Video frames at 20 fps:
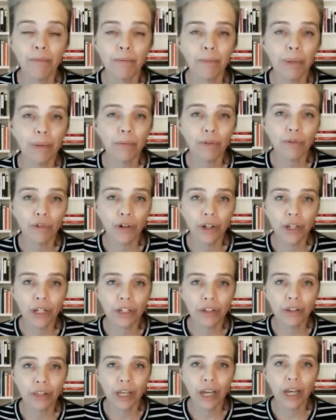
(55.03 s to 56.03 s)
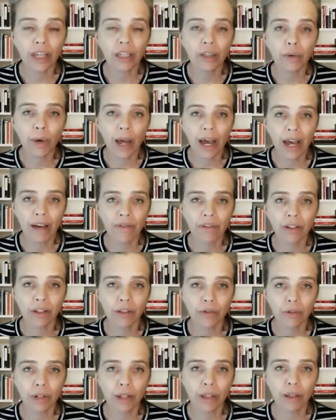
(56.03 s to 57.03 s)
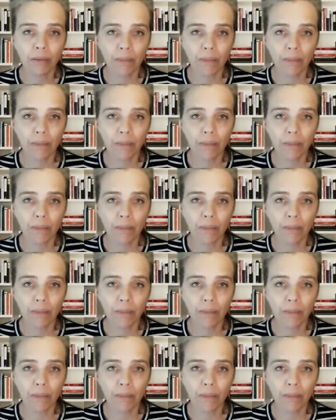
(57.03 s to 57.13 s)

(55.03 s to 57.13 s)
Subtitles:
But before you can do that, you have to sort out